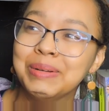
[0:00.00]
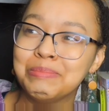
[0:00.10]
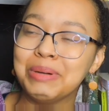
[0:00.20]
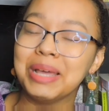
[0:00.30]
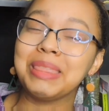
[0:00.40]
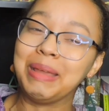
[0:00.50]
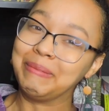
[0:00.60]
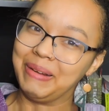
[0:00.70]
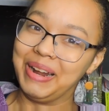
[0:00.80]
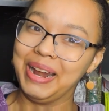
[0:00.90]
but they
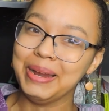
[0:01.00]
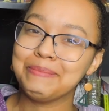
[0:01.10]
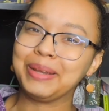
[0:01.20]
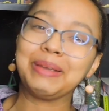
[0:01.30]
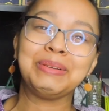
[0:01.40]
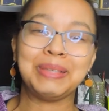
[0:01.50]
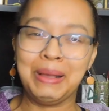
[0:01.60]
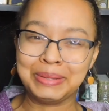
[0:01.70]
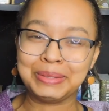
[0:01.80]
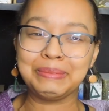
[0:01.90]
were. But it was
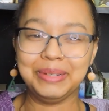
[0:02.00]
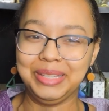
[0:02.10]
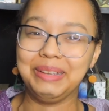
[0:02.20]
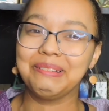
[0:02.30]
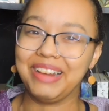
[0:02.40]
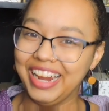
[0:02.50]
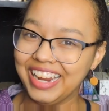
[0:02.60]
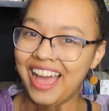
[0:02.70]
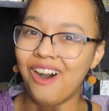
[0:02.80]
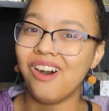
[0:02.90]
also really
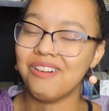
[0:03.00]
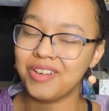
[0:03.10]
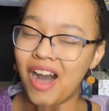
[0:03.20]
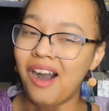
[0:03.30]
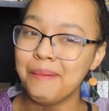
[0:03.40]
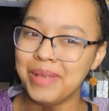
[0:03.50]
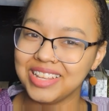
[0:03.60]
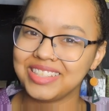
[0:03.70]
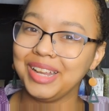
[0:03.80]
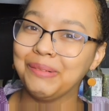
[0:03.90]
great how of a hot
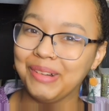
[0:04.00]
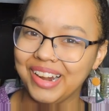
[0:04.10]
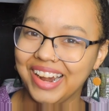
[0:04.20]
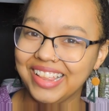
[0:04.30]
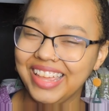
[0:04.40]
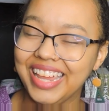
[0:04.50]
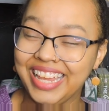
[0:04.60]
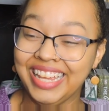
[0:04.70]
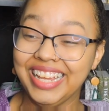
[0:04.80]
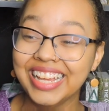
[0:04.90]
mess they were.
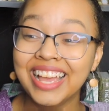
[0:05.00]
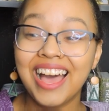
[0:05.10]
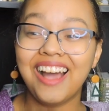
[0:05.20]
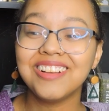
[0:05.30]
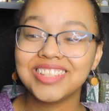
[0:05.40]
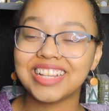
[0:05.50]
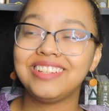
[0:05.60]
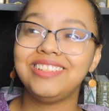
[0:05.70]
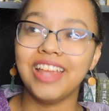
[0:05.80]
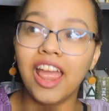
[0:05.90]
Like, I was
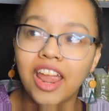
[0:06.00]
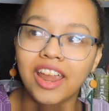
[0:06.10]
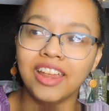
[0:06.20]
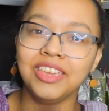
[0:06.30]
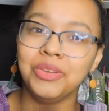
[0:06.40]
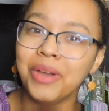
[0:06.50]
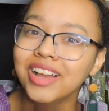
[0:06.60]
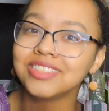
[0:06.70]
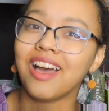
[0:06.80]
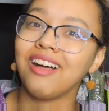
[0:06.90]
like, dang, you
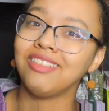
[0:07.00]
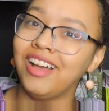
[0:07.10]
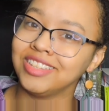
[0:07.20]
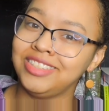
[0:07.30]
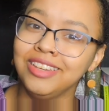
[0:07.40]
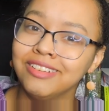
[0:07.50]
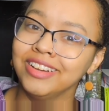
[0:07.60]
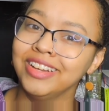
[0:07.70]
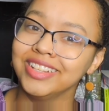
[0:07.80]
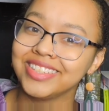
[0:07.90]
guys got a lot of
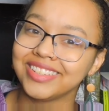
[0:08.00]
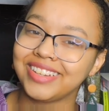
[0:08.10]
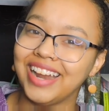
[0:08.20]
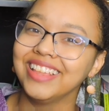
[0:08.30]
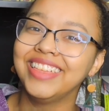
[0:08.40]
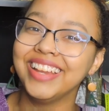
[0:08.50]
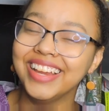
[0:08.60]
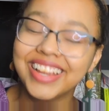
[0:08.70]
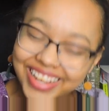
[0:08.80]
secrets kind of thing.